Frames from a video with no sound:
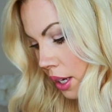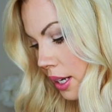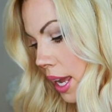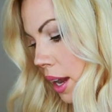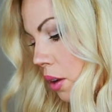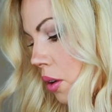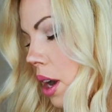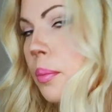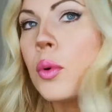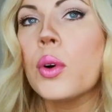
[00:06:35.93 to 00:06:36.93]
Now
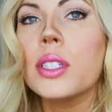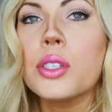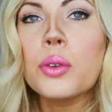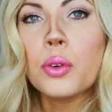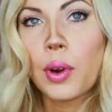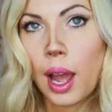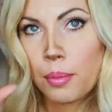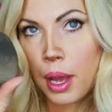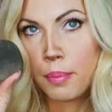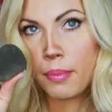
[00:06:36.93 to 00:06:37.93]
I'm going to
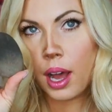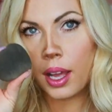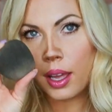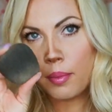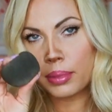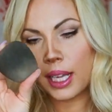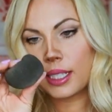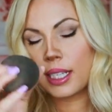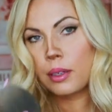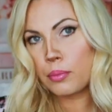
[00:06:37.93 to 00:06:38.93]
grab my
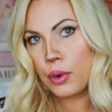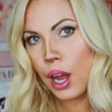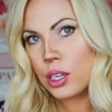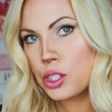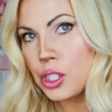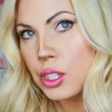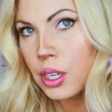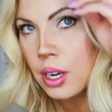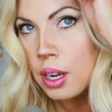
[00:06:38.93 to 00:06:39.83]
blending brush,